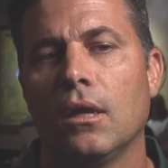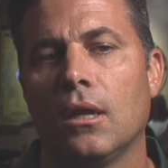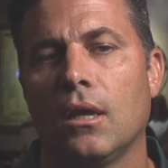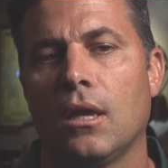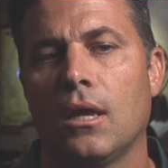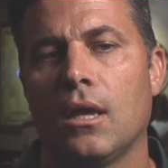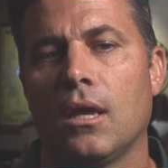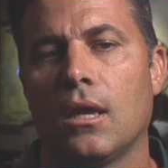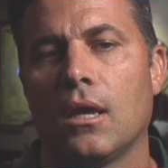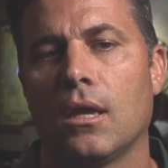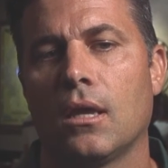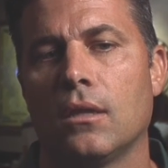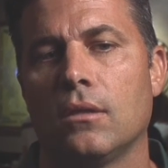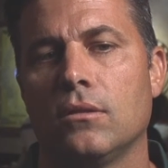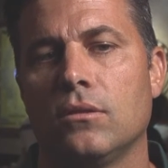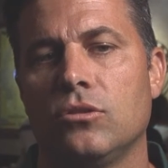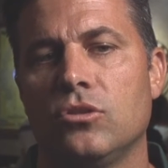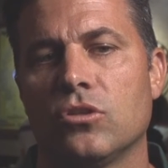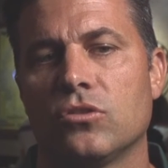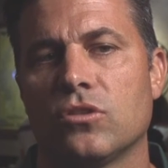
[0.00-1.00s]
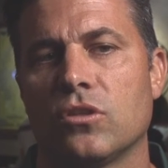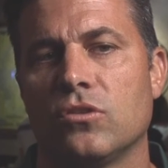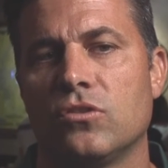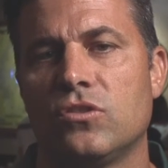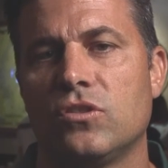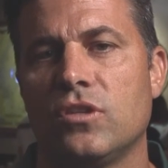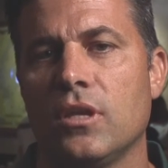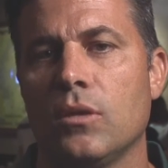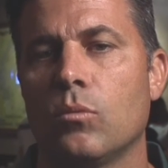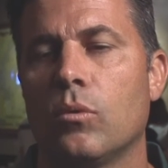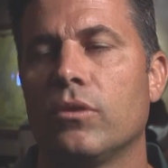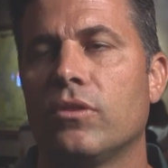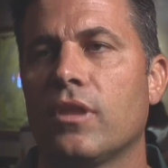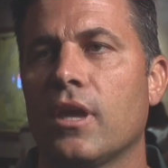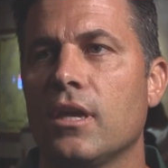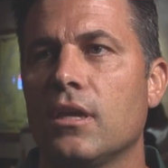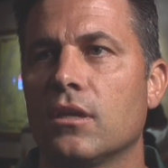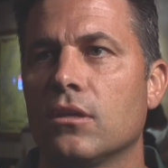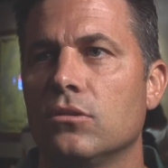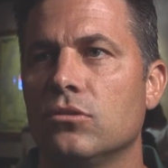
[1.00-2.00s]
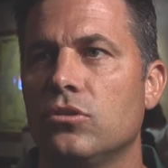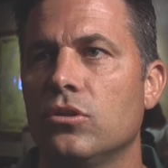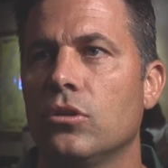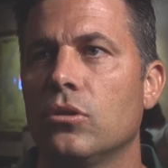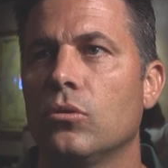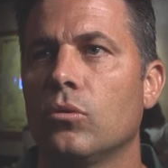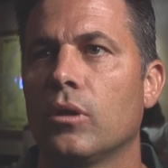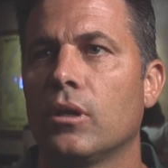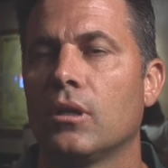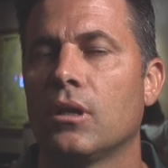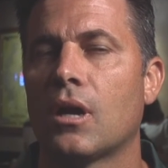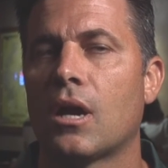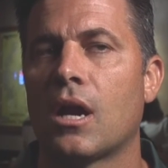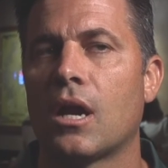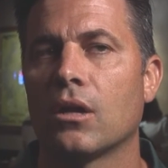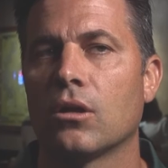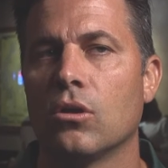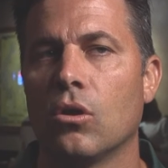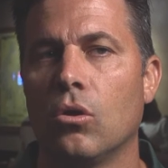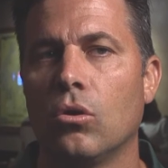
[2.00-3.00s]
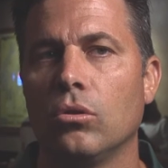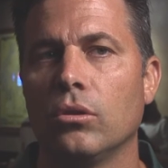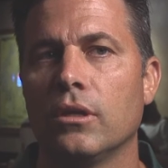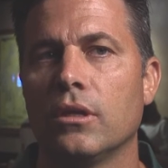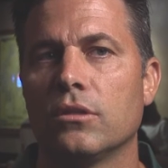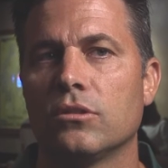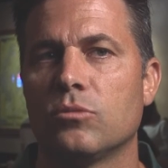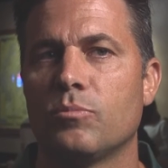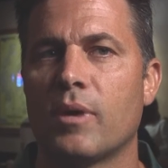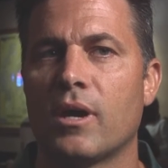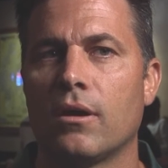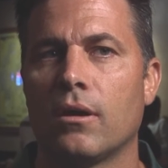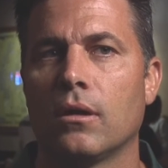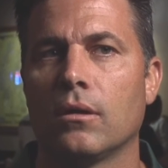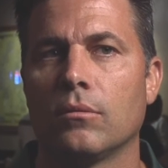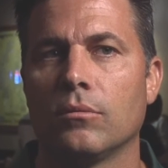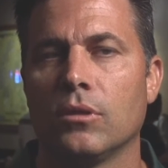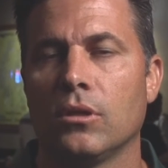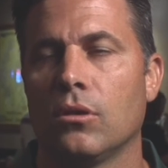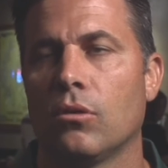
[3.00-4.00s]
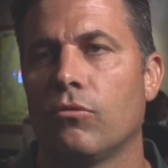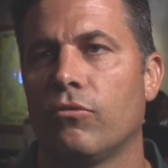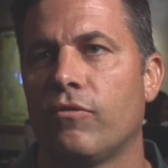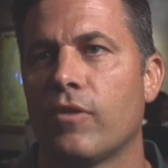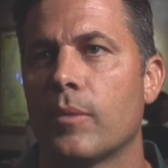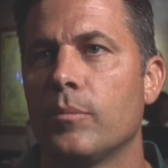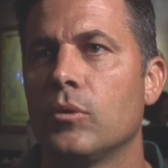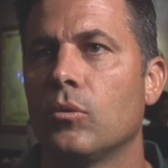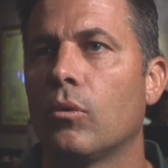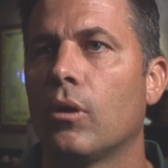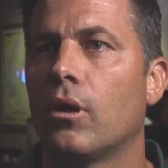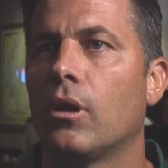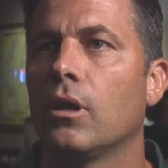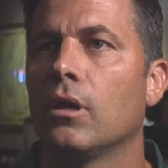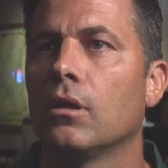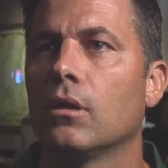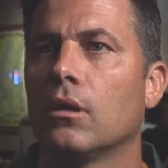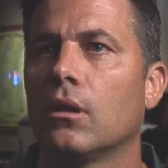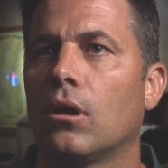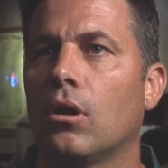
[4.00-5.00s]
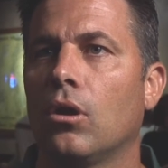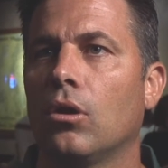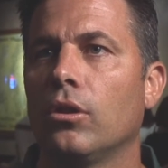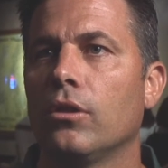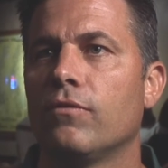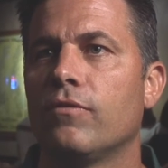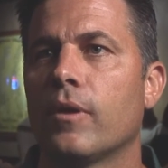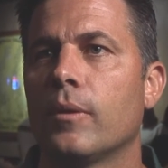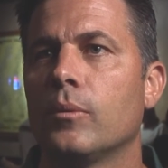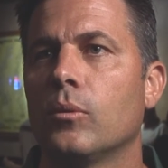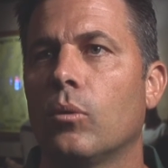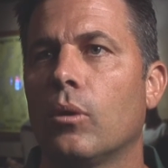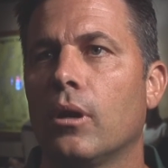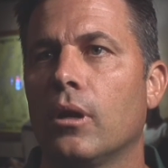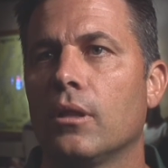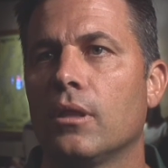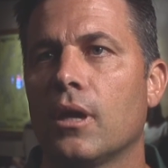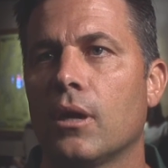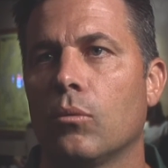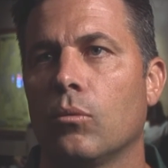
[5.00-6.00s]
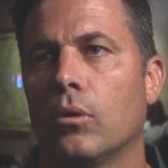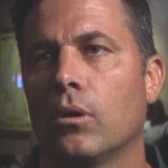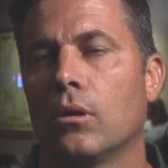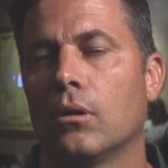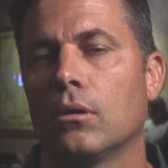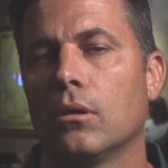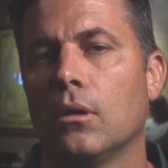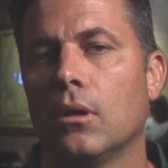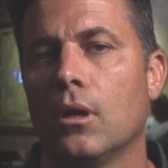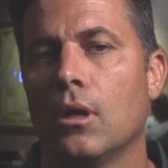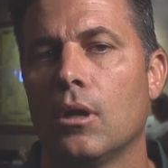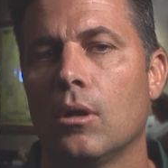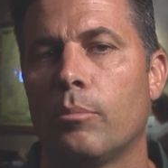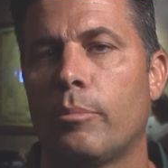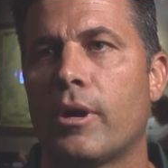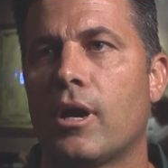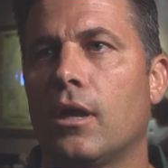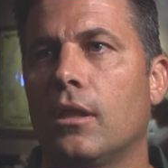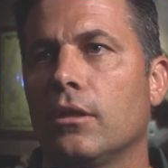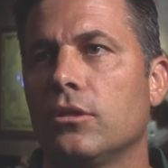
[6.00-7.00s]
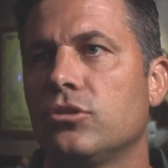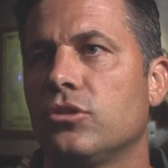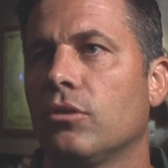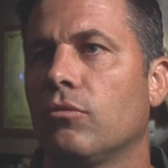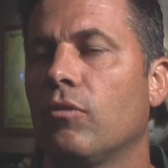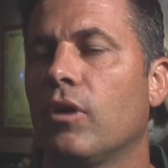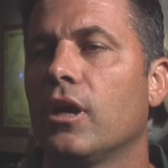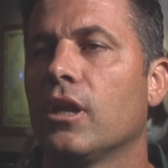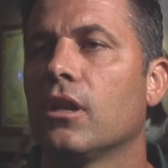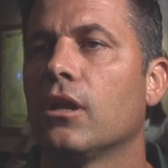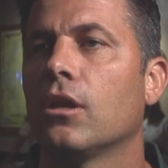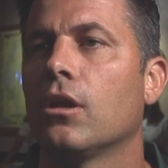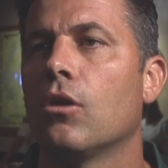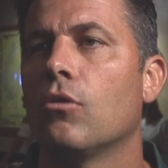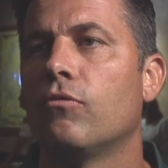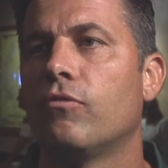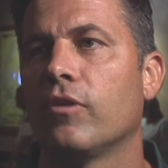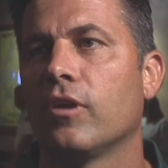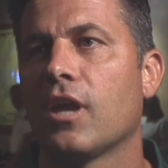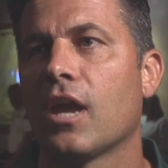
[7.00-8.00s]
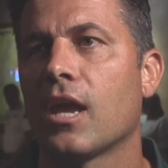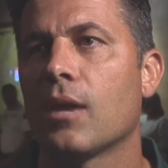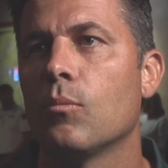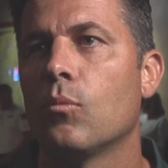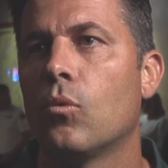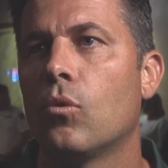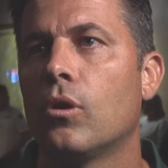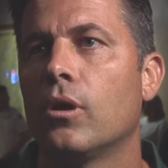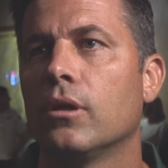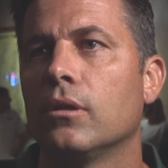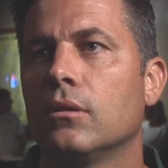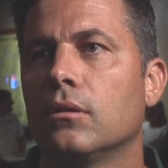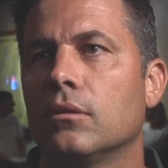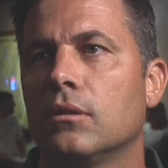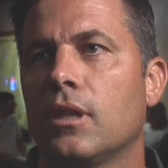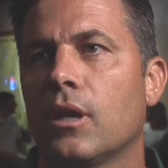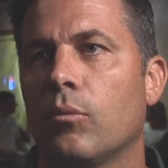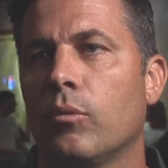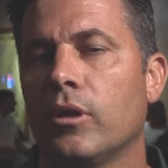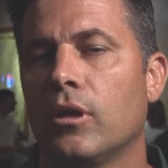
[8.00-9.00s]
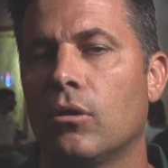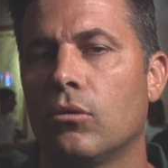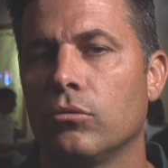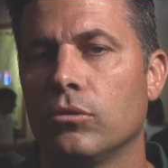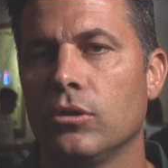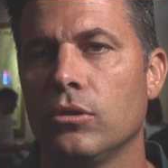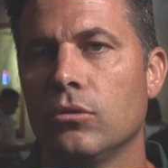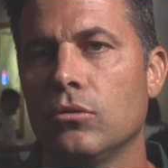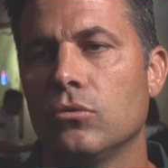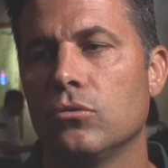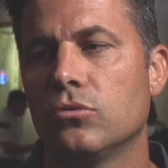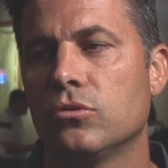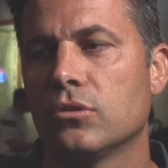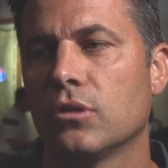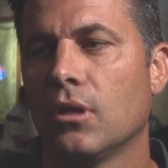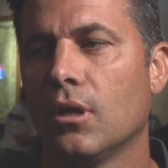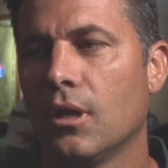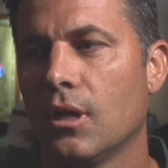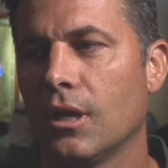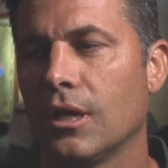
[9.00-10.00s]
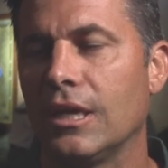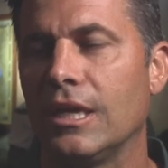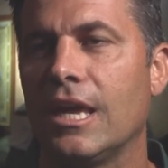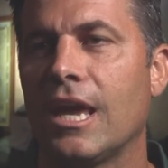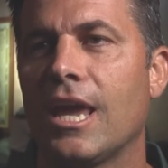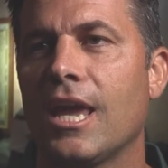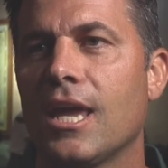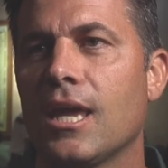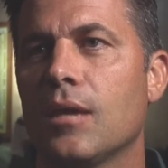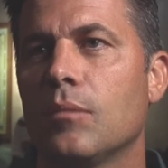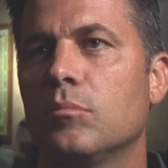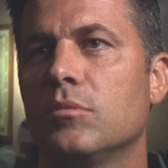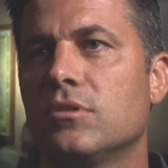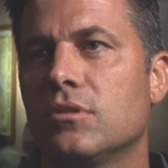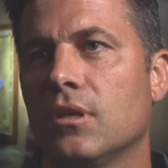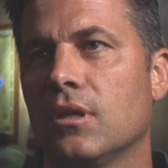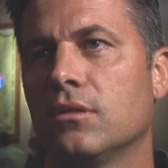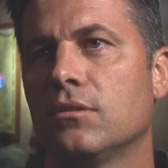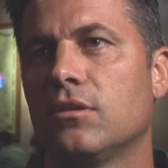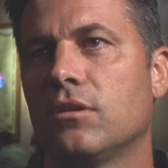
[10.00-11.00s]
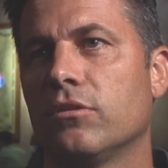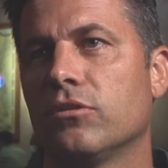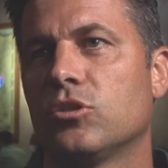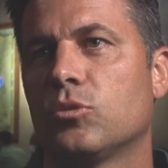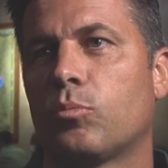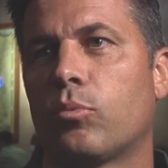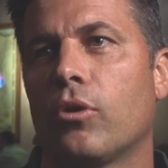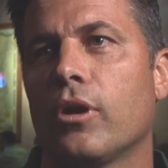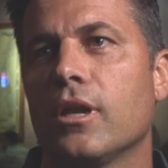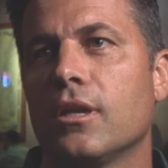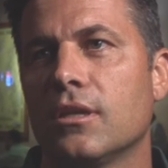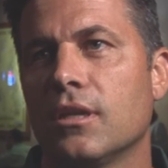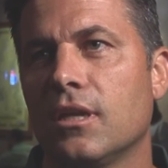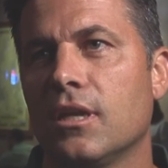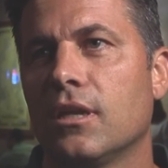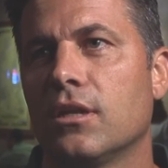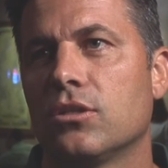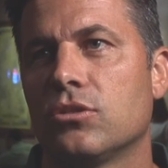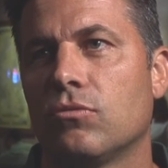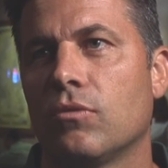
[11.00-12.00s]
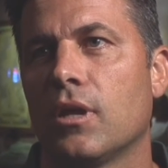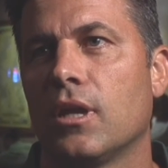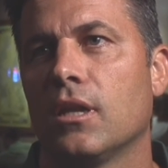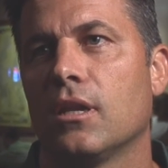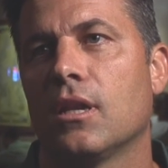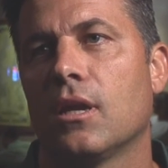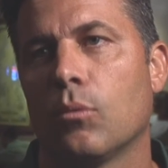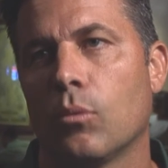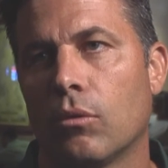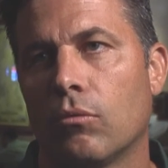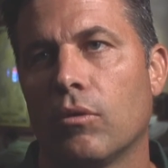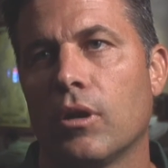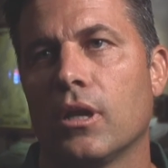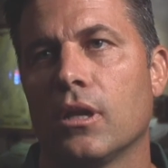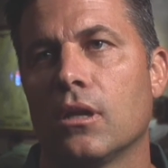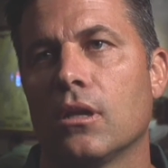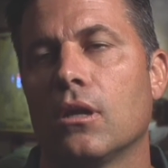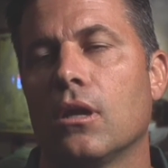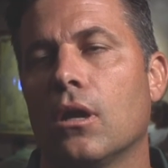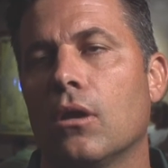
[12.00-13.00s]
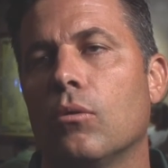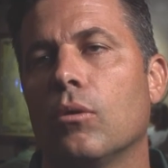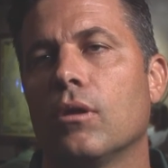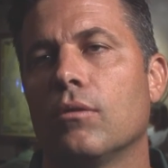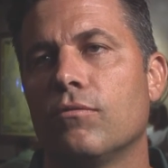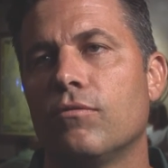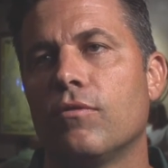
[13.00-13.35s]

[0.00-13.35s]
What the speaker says: And just to see what they can do. And our goal is by, you know, February, early February, that we're polished and ready to go for game one, that we don't use games into the spring to get us ready, that we're ready to go in